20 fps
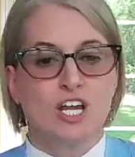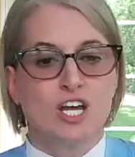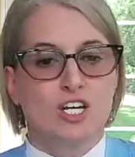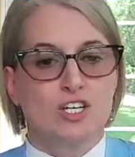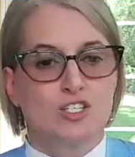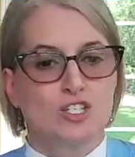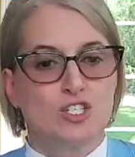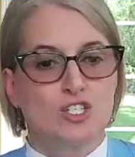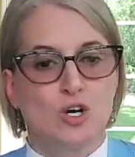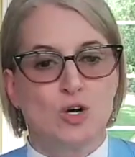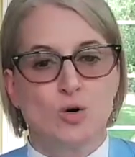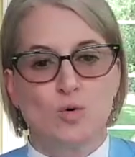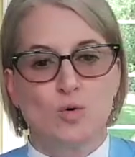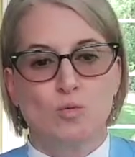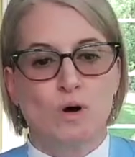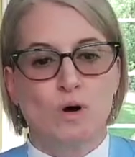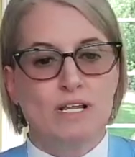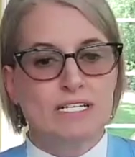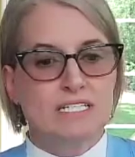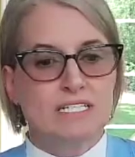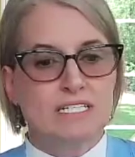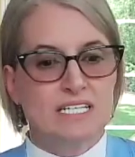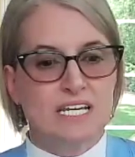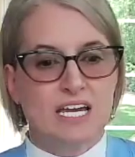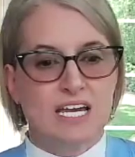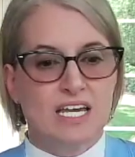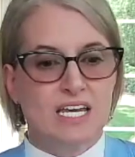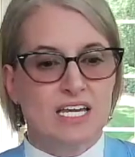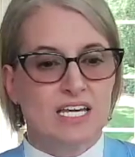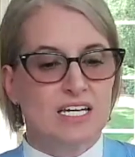So one
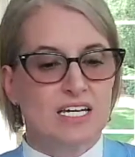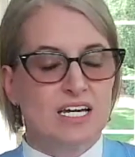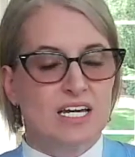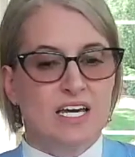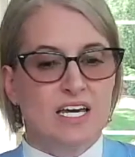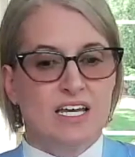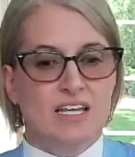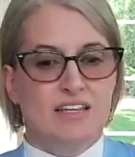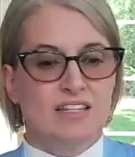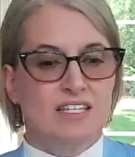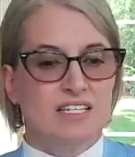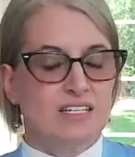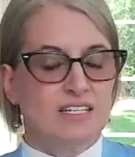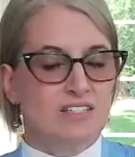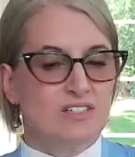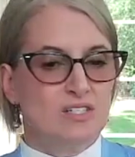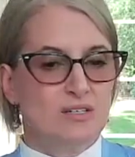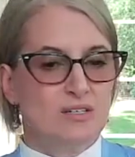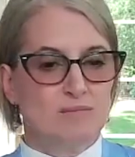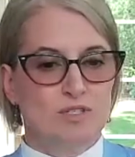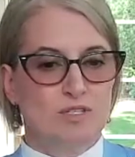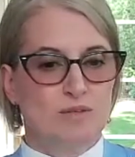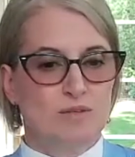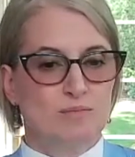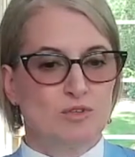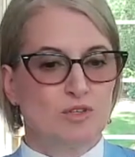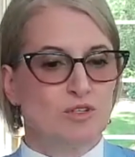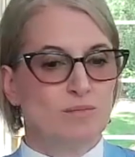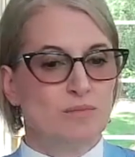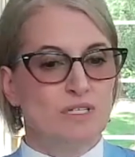day the symptom
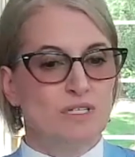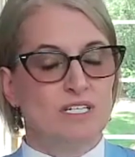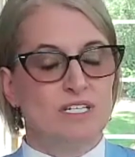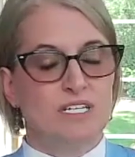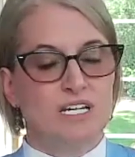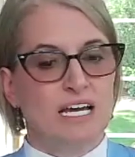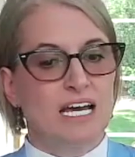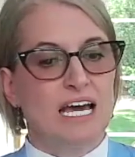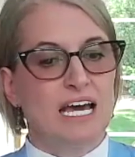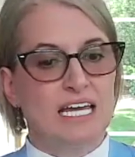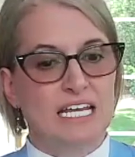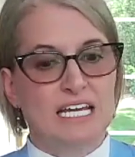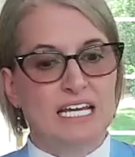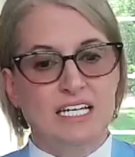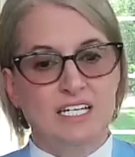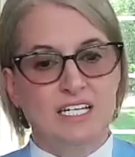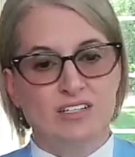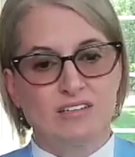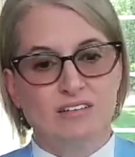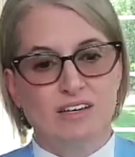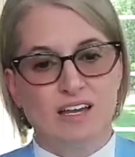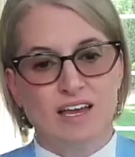could be a headache,